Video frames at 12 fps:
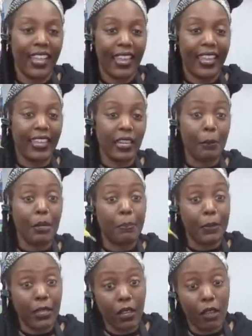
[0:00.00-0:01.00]
And I'm going
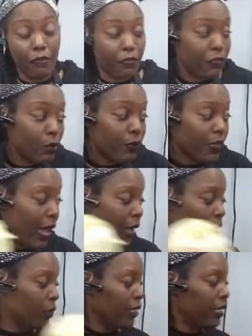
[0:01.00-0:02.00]
to peel off a few of the
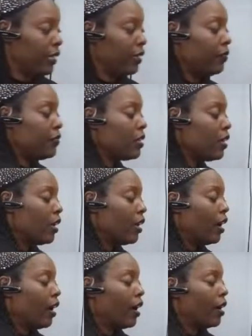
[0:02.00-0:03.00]
outer leaves.
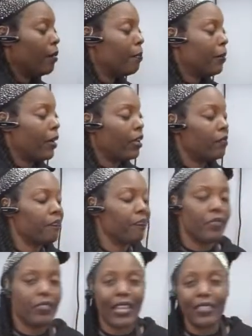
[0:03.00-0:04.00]
But
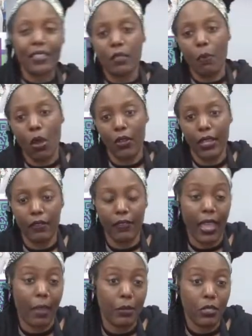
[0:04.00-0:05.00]
that's a small head of
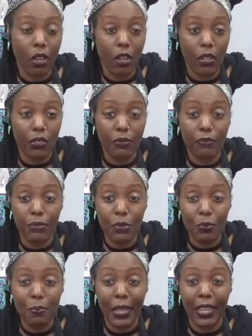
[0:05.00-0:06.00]
cabbage. Y'all, the
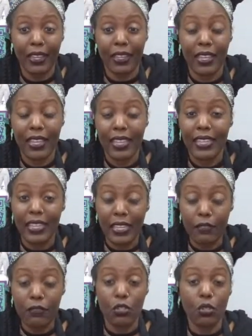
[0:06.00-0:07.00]
food bank
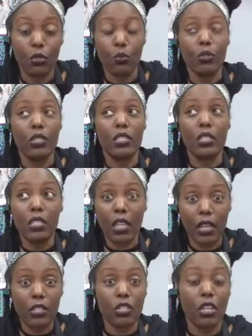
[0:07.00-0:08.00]
gives you
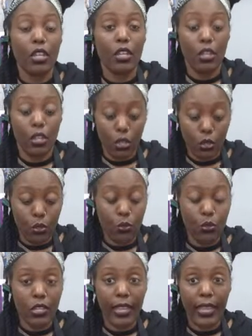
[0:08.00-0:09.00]
such
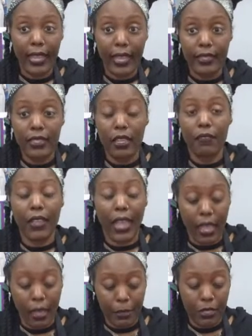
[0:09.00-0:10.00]
huge heads of
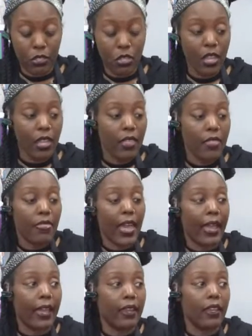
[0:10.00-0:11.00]
cabbage
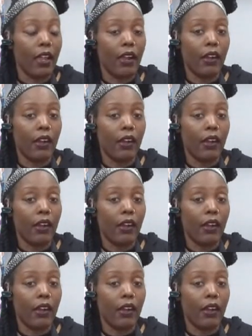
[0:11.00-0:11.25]
that